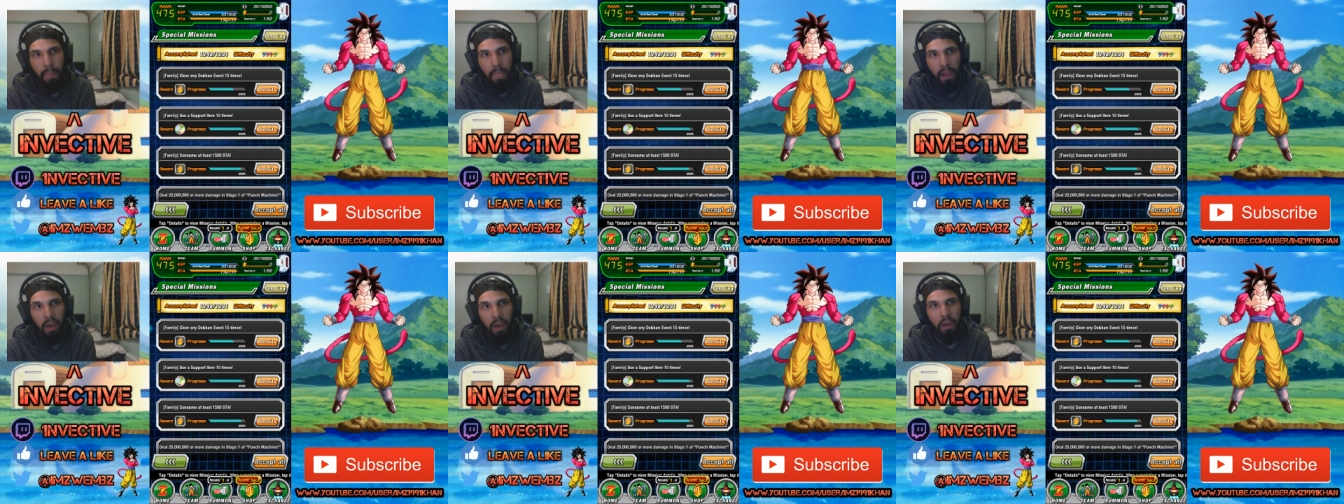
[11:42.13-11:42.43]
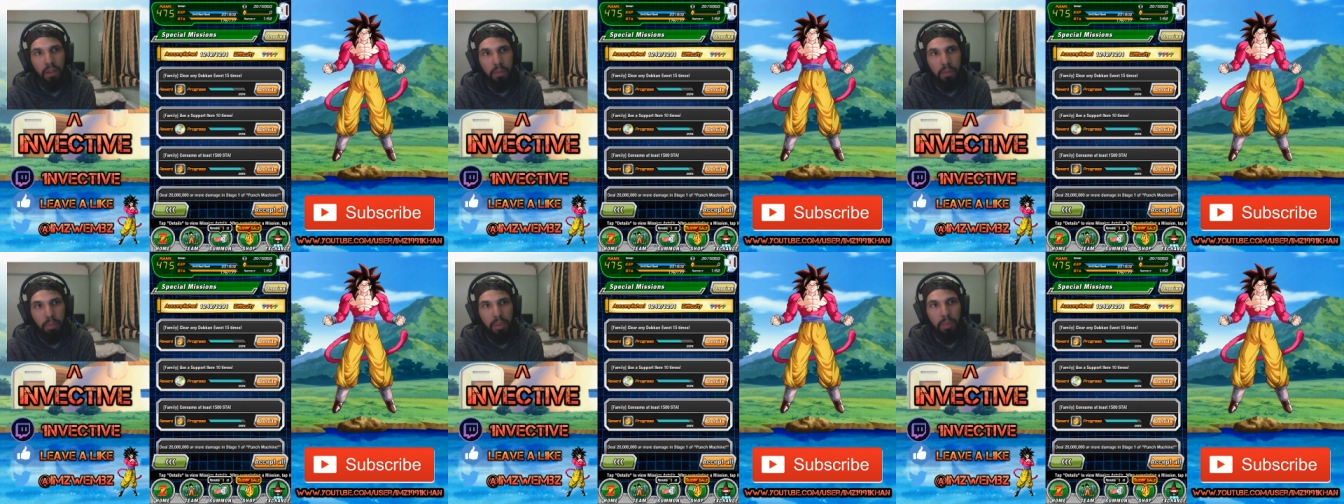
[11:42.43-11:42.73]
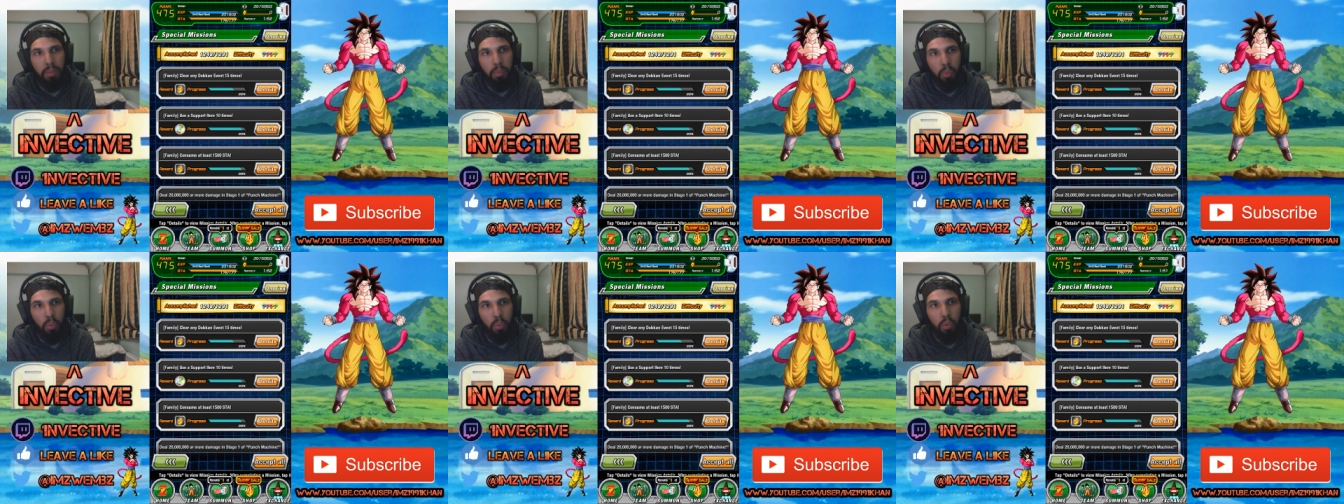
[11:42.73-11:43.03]
out of the
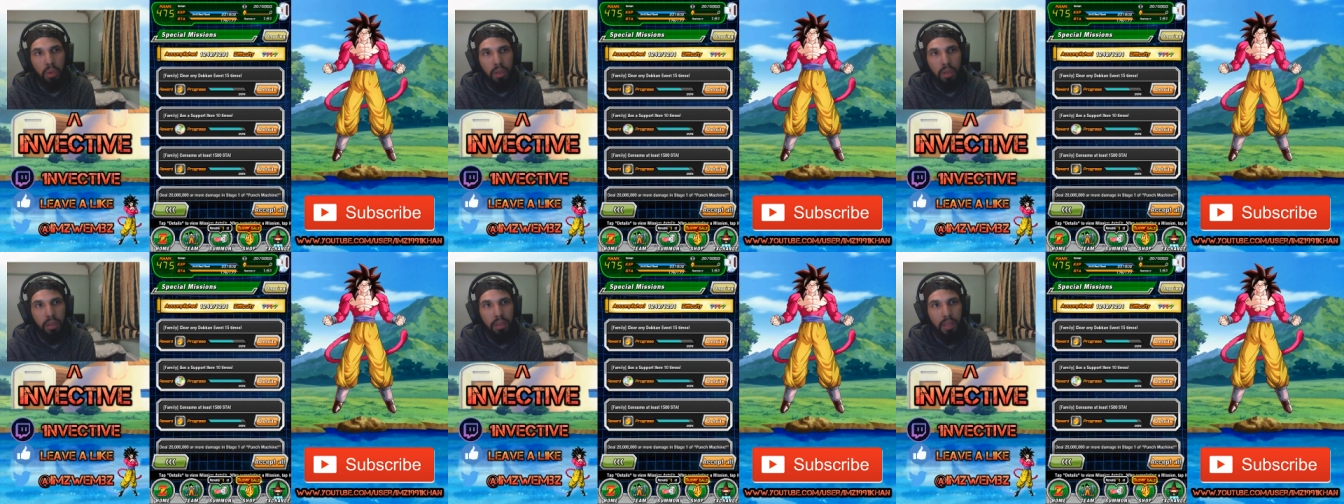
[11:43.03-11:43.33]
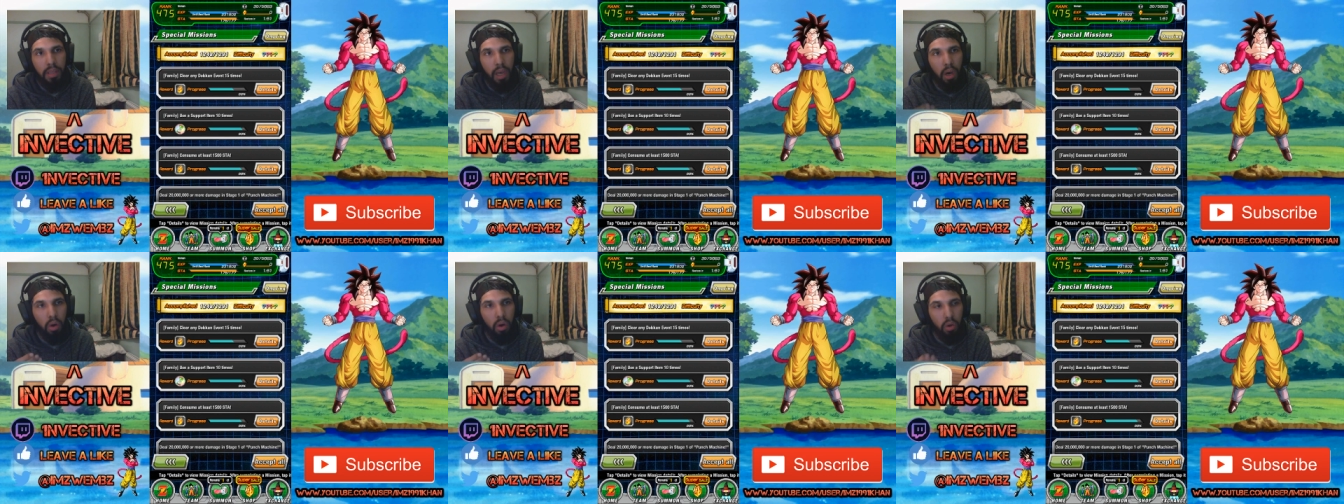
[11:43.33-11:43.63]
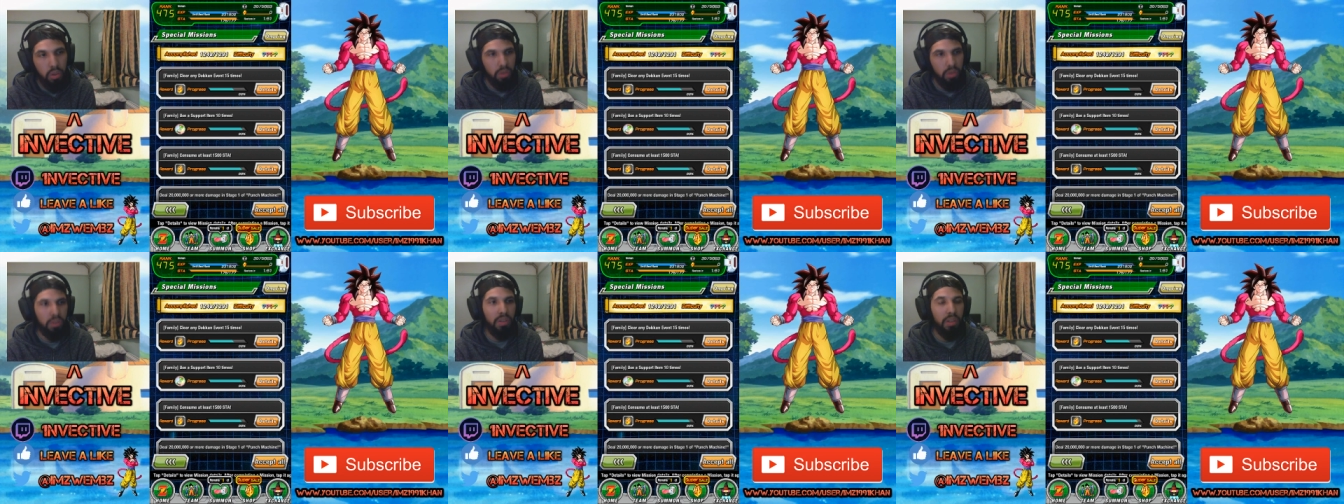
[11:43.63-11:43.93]
people that are
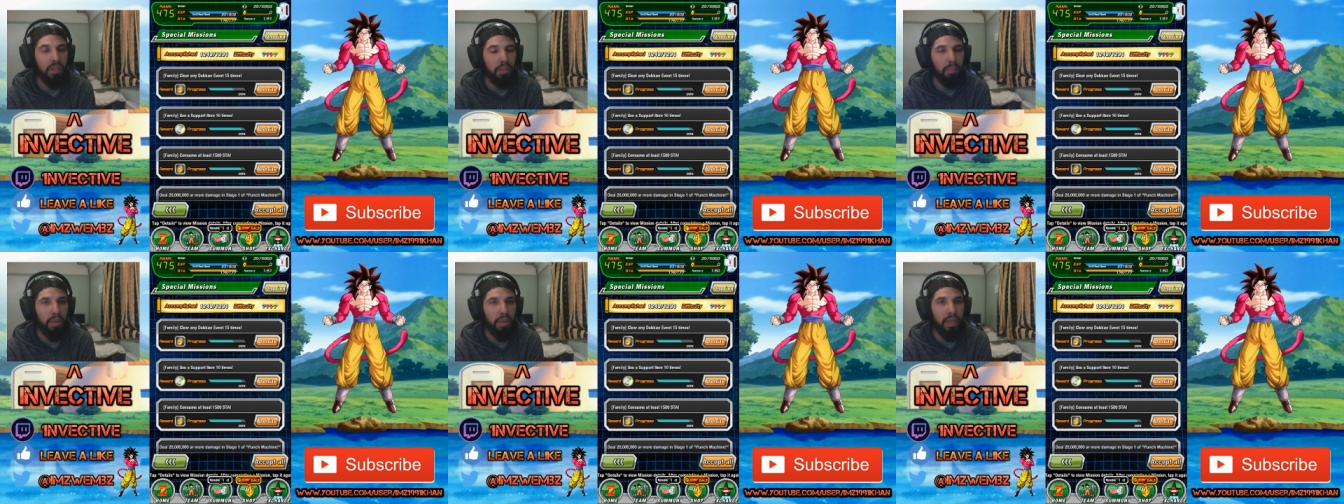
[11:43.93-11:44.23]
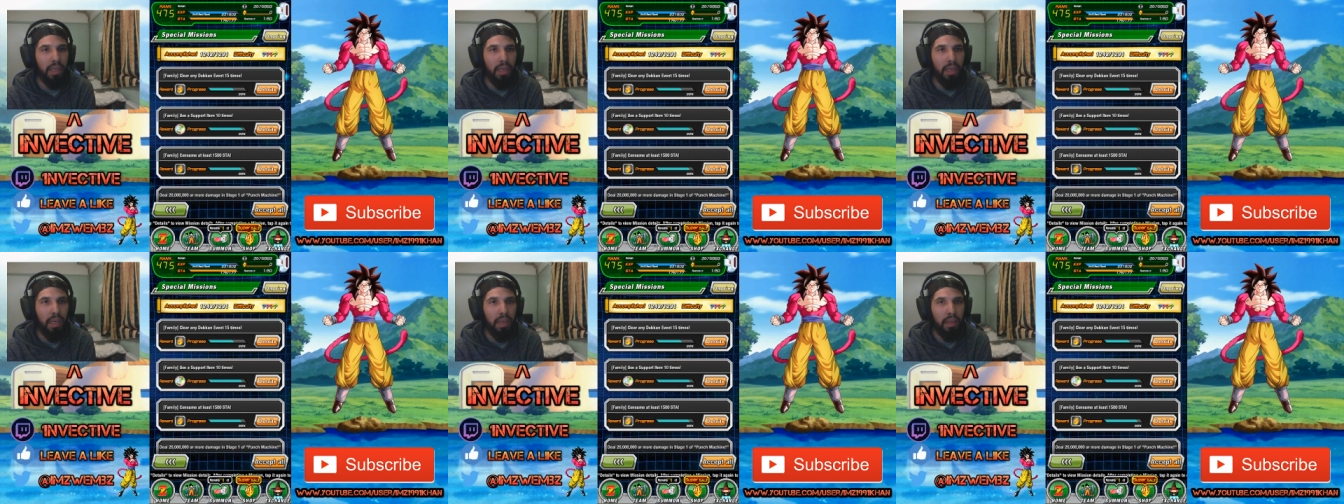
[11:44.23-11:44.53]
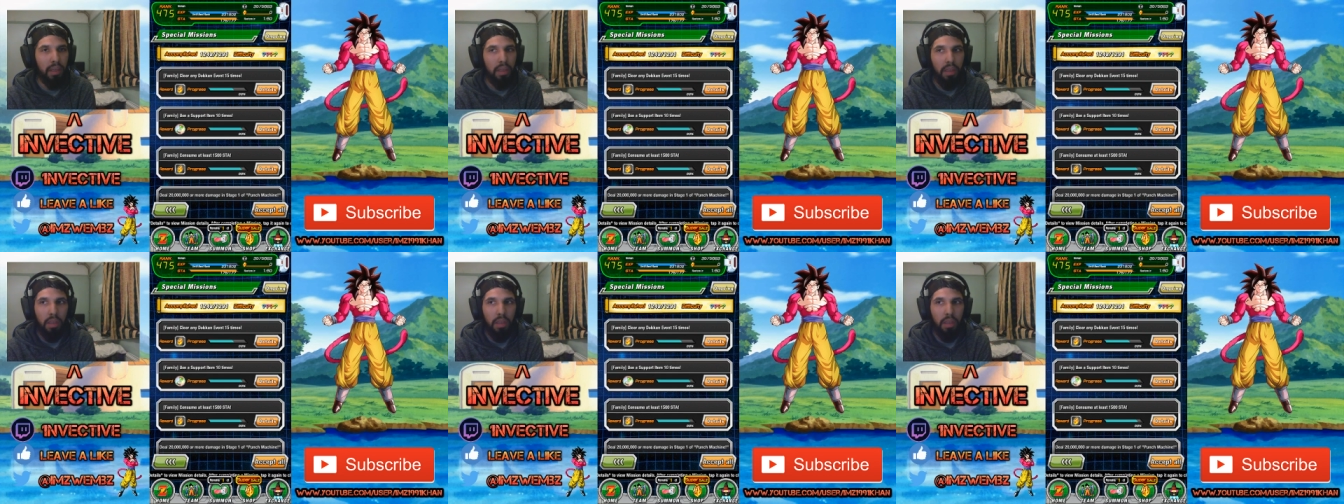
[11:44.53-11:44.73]
constantly playing it.